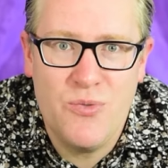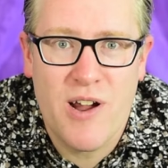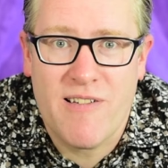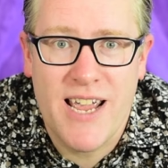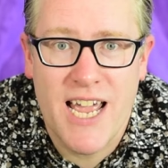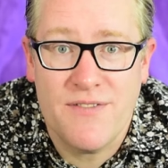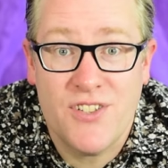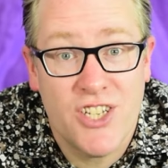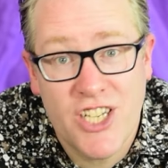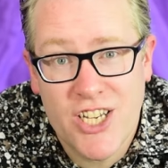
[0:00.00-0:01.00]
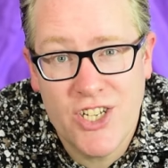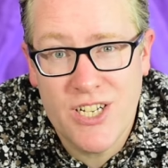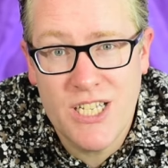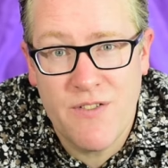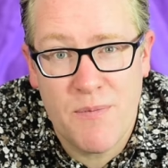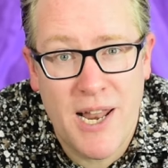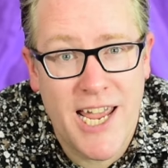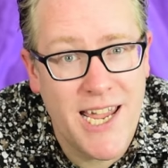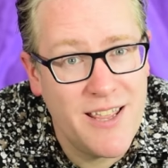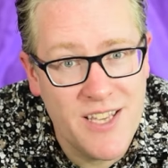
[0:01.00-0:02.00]
where I have suggestions for
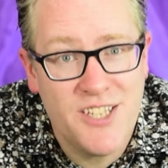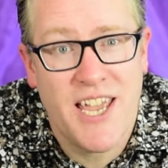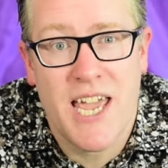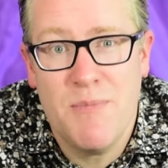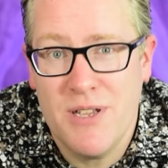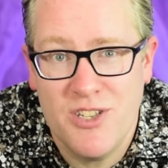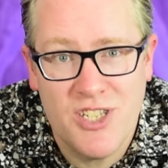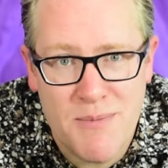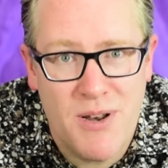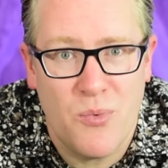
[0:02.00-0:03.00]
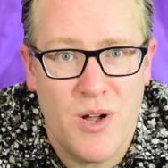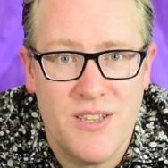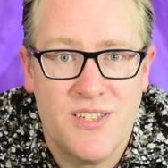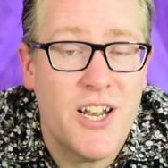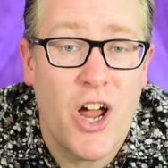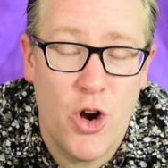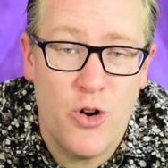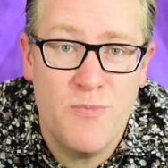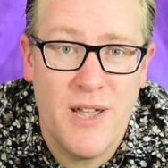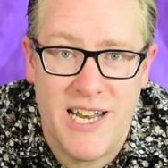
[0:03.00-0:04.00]
playing this game and similar ones at
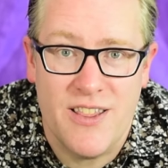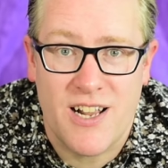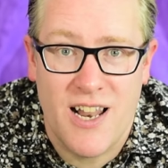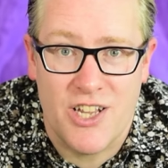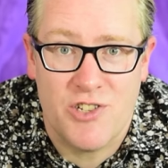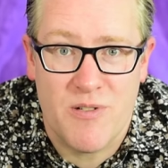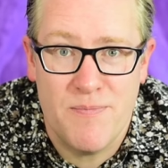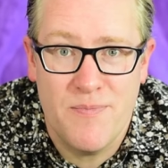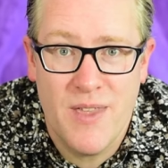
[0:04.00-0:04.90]
home and in the classroom.